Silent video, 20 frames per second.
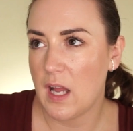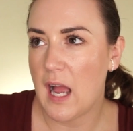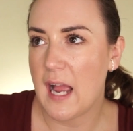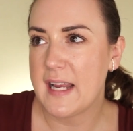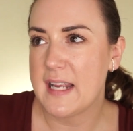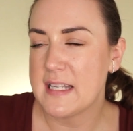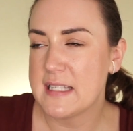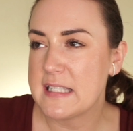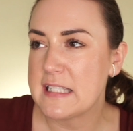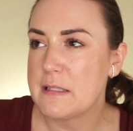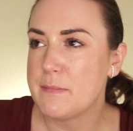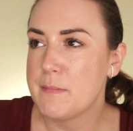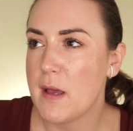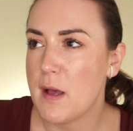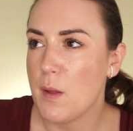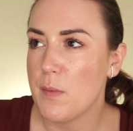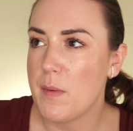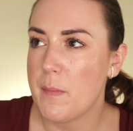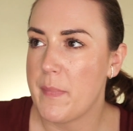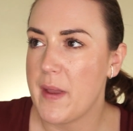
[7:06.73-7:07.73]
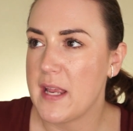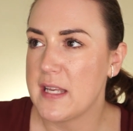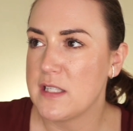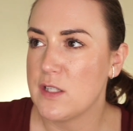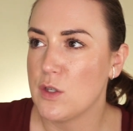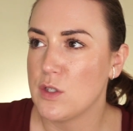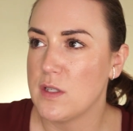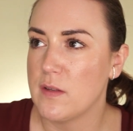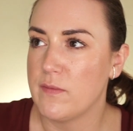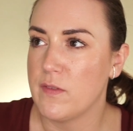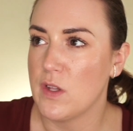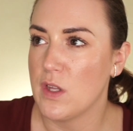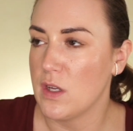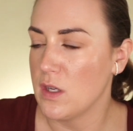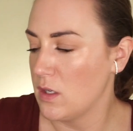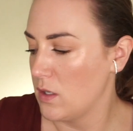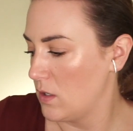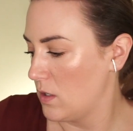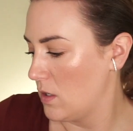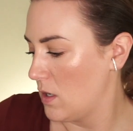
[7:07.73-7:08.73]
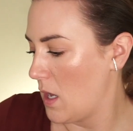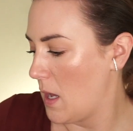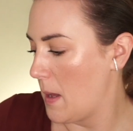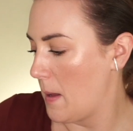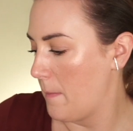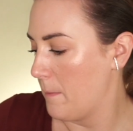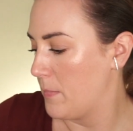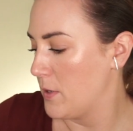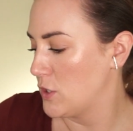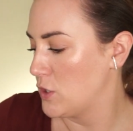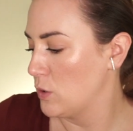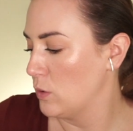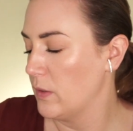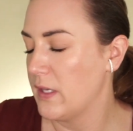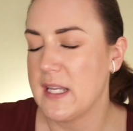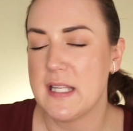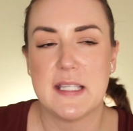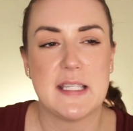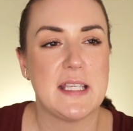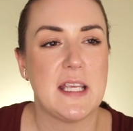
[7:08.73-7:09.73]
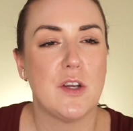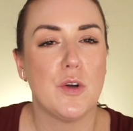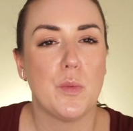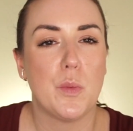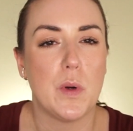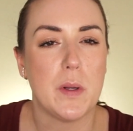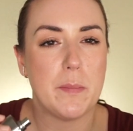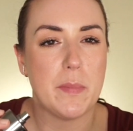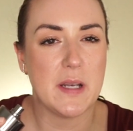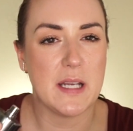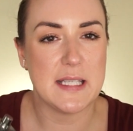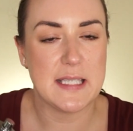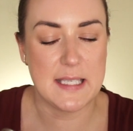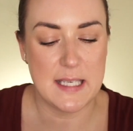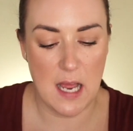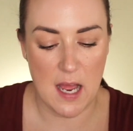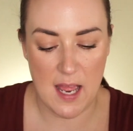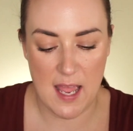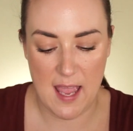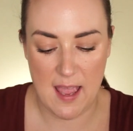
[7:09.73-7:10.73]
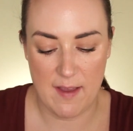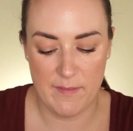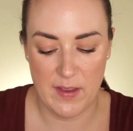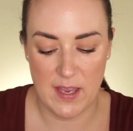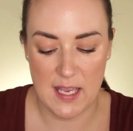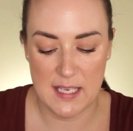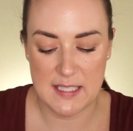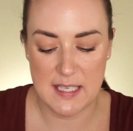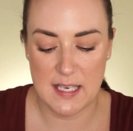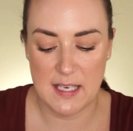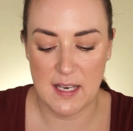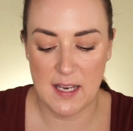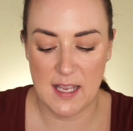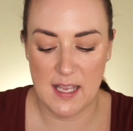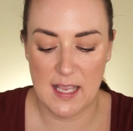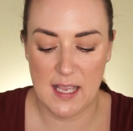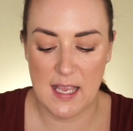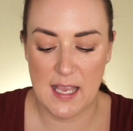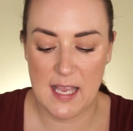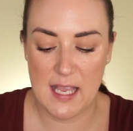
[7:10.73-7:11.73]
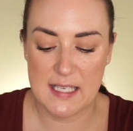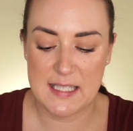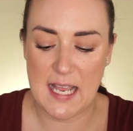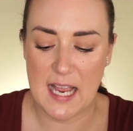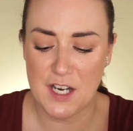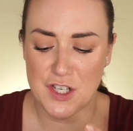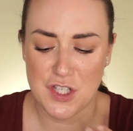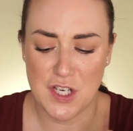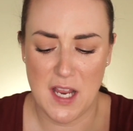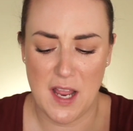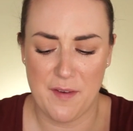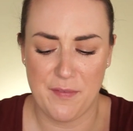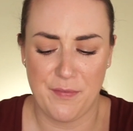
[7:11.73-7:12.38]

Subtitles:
I can smell the base notes of the patchouli and cedarwood, but it's not heavy. It's actually